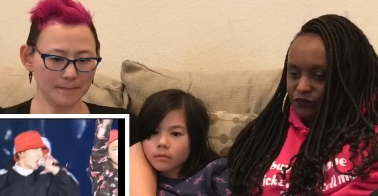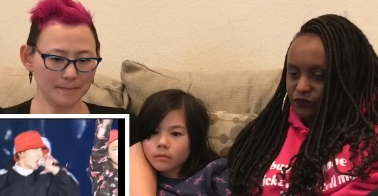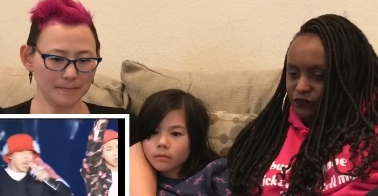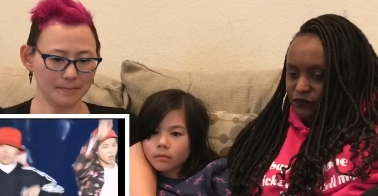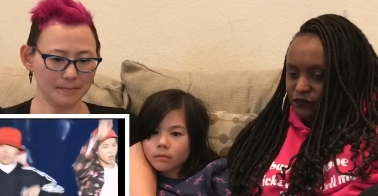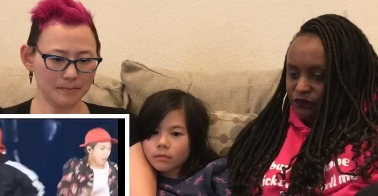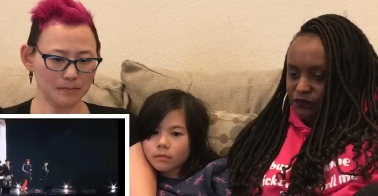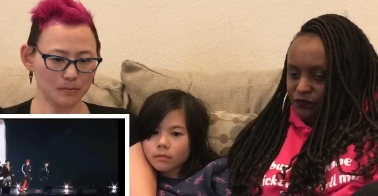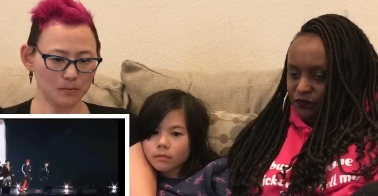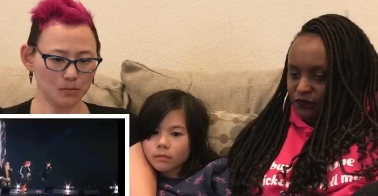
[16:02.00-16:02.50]

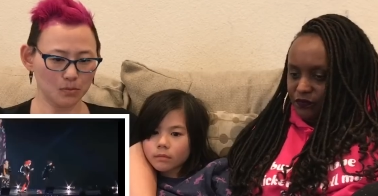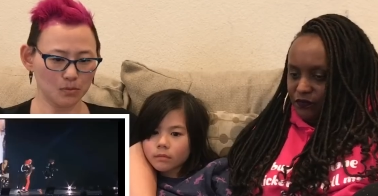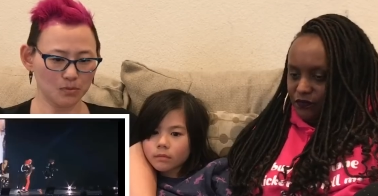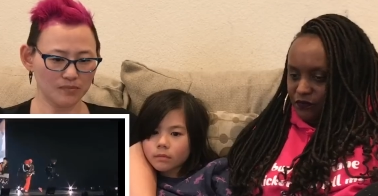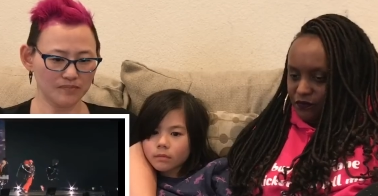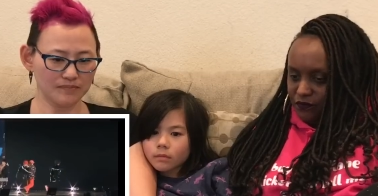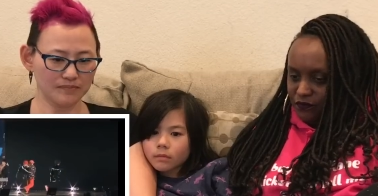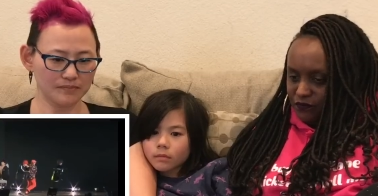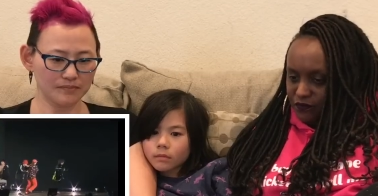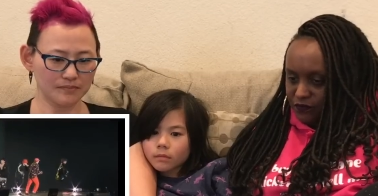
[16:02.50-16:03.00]

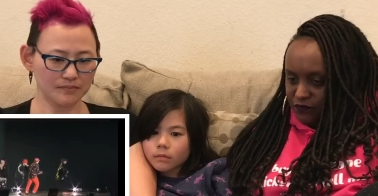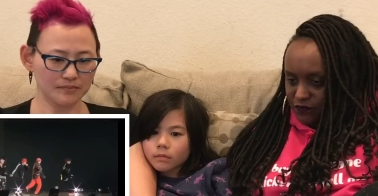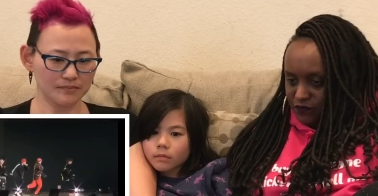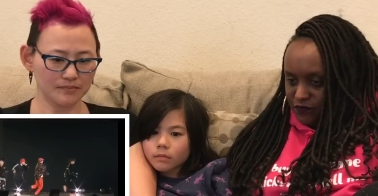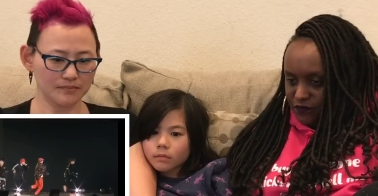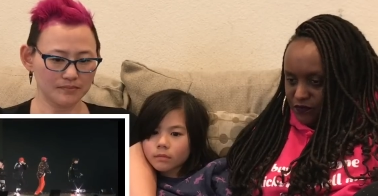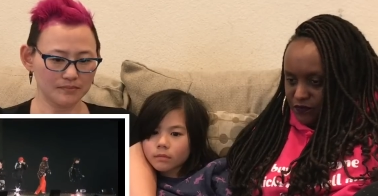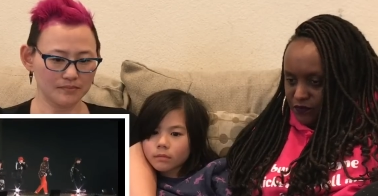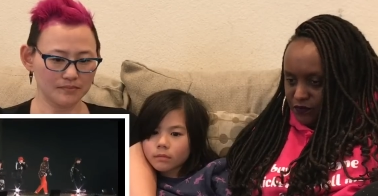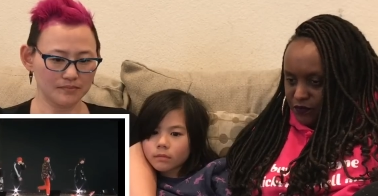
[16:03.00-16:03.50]

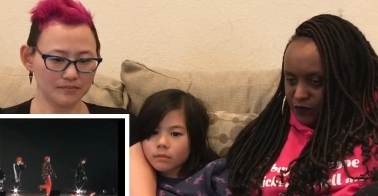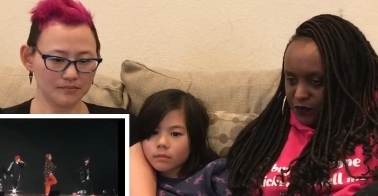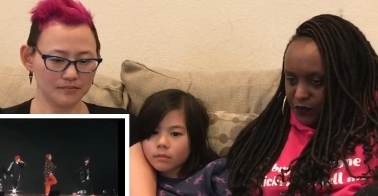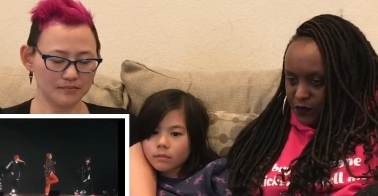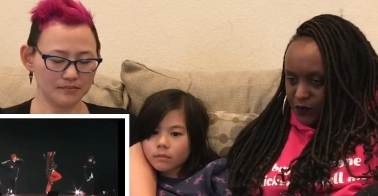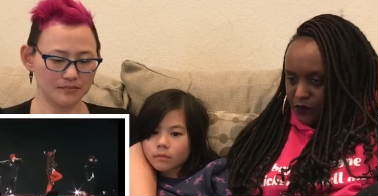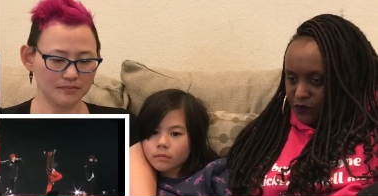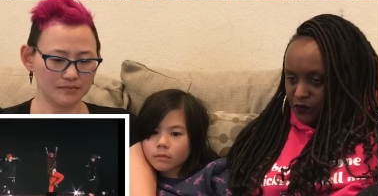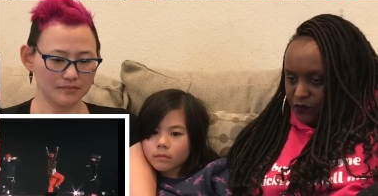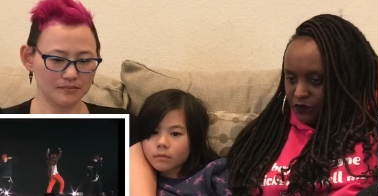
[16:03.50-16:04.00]

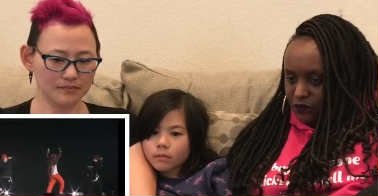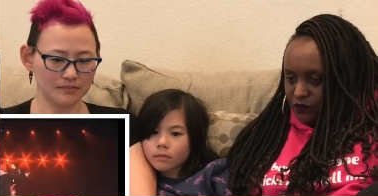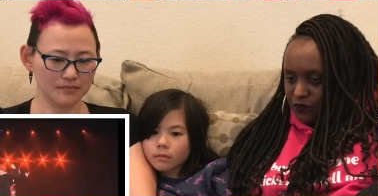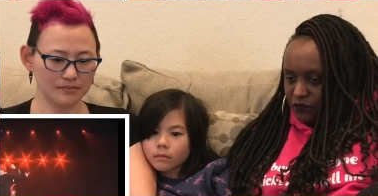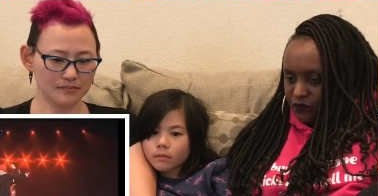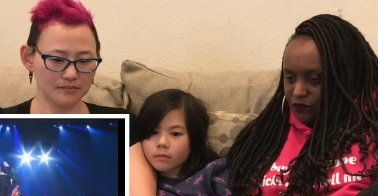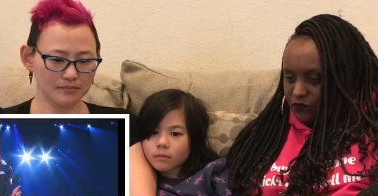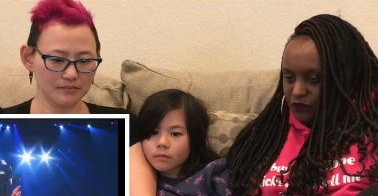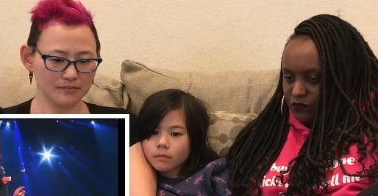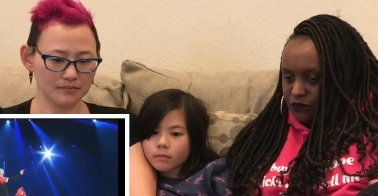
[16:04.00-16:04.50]

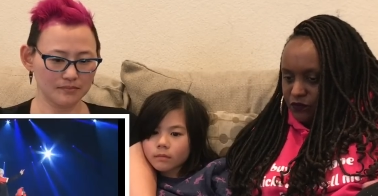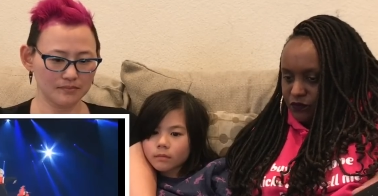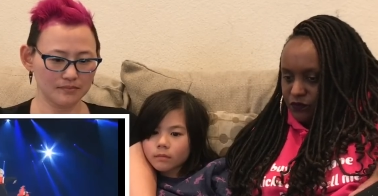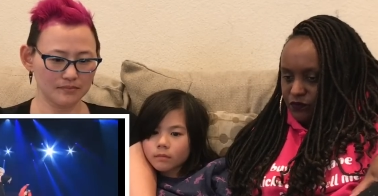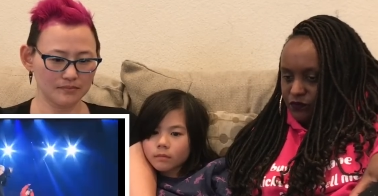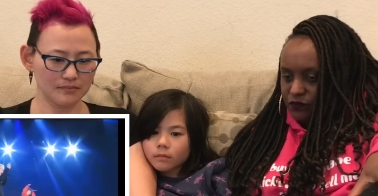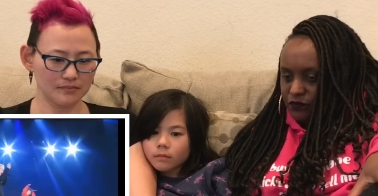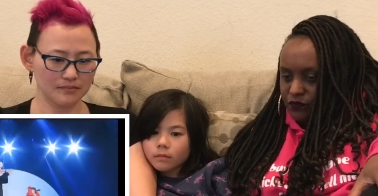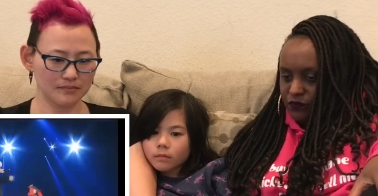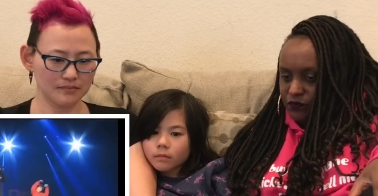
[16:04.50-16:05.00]

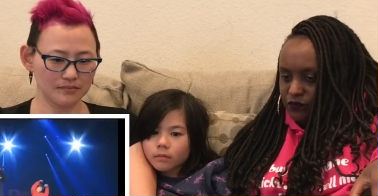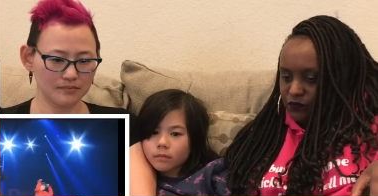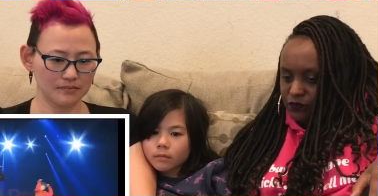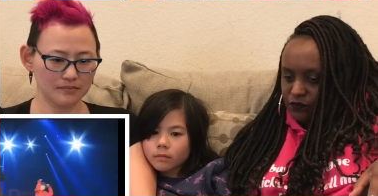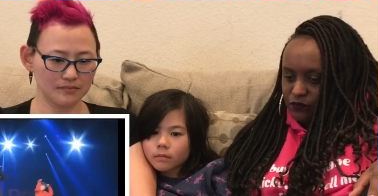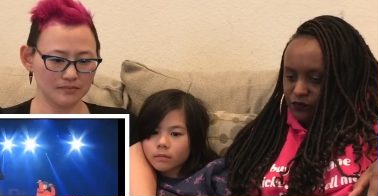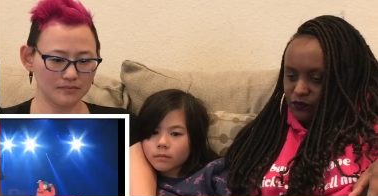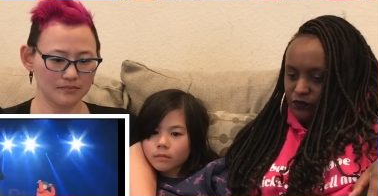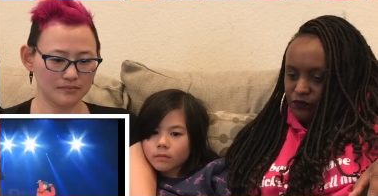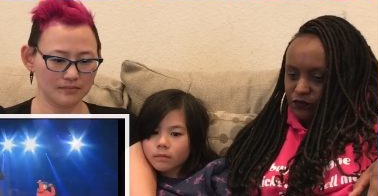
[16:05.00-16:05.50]

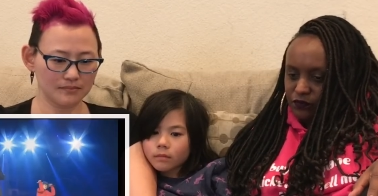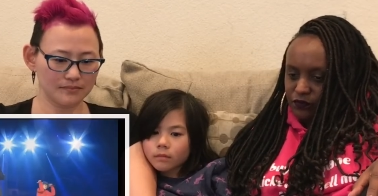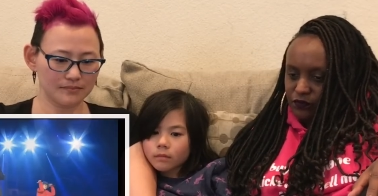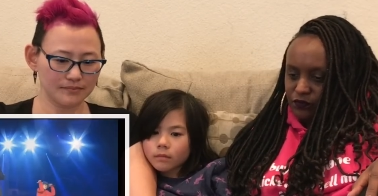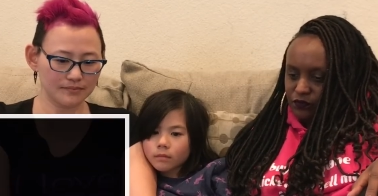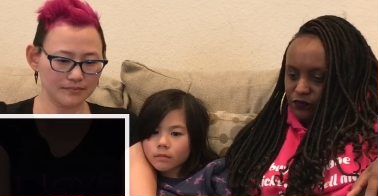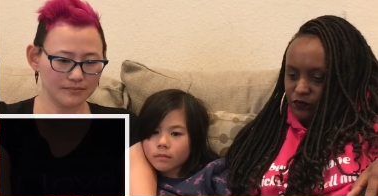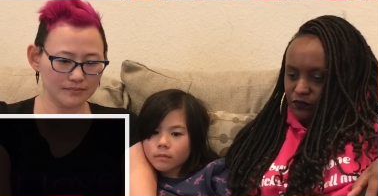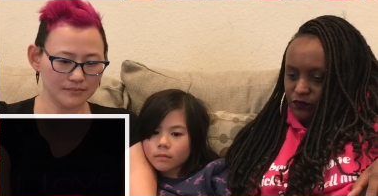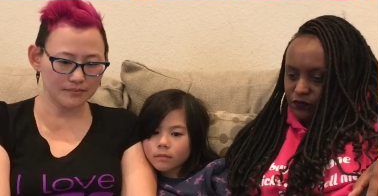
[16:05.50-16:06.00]

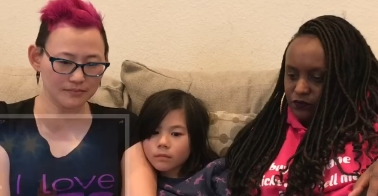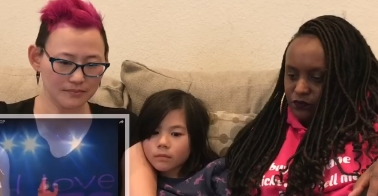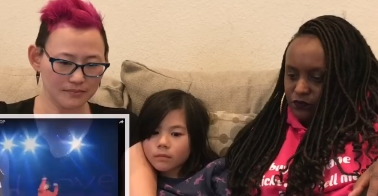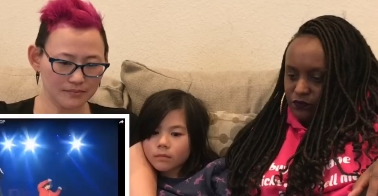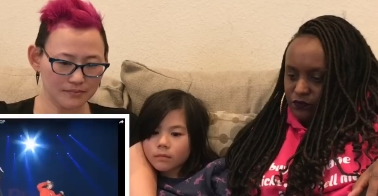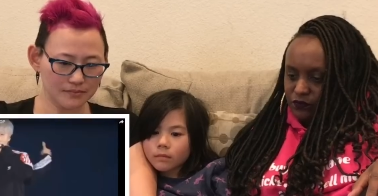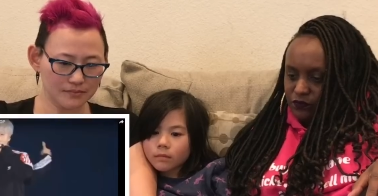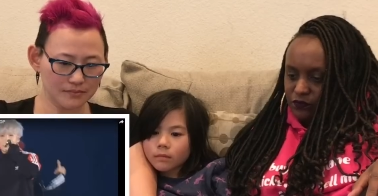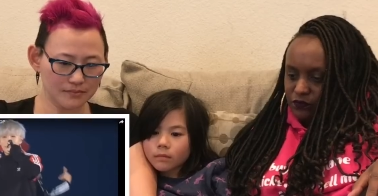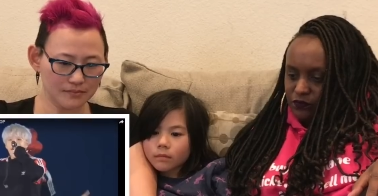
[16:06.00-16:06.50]

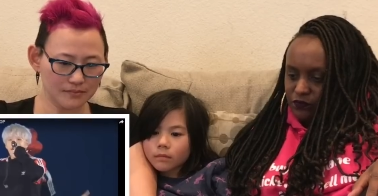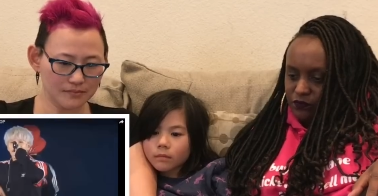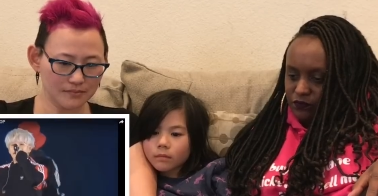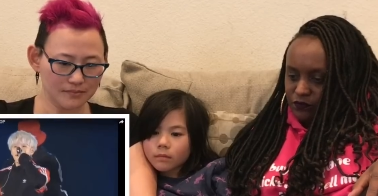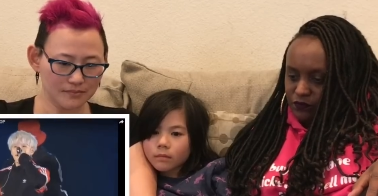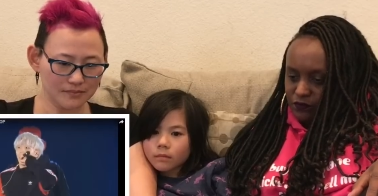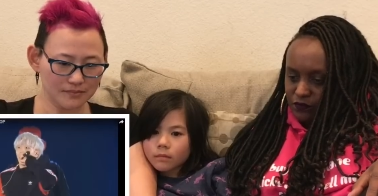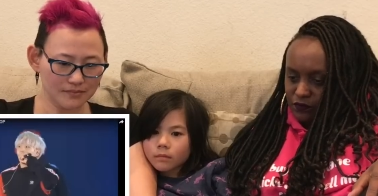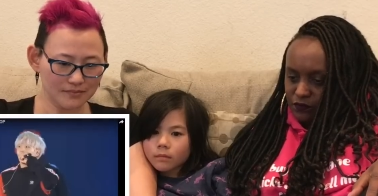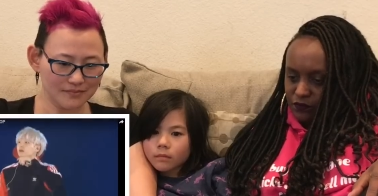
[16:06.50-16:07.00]

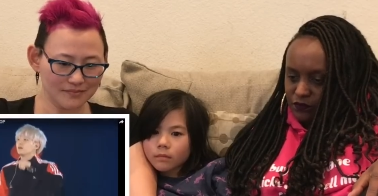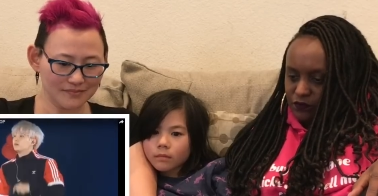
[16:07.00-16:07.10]
[no speech]